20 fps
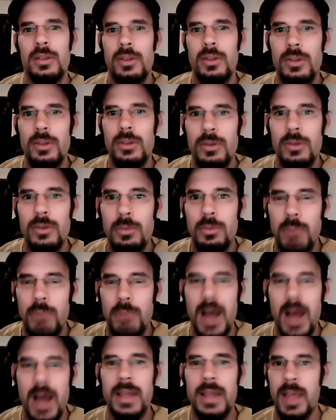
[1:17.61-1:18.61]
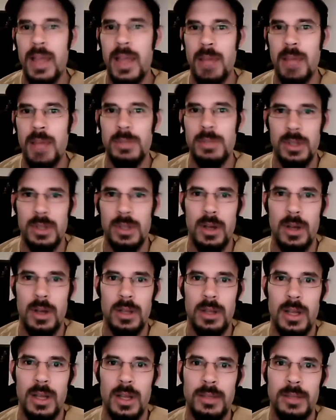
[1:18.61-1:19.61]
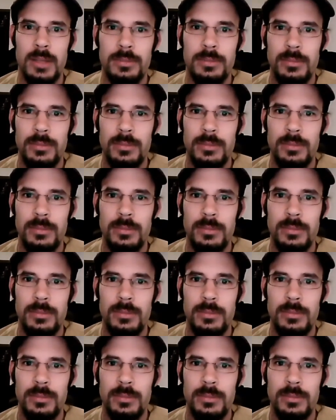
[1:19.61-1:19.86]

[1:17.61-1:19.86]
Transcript: to buy games online.